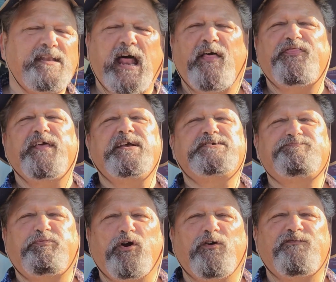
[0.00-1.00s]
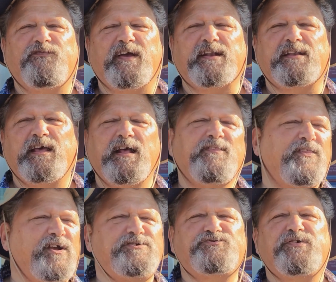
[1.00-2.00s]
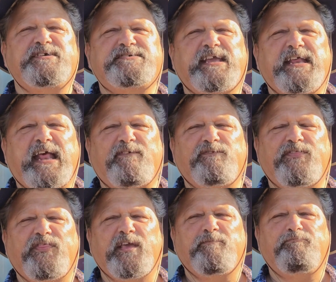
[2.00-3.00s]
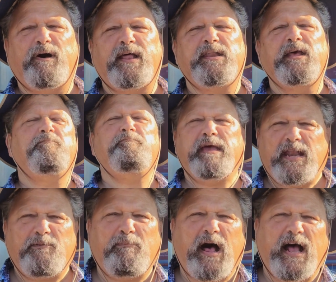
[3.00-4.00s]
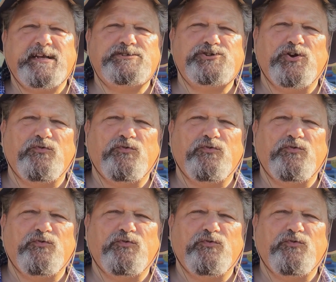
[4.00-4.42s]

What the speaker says: Nothing's perfect. There's risk in everything, but minimize your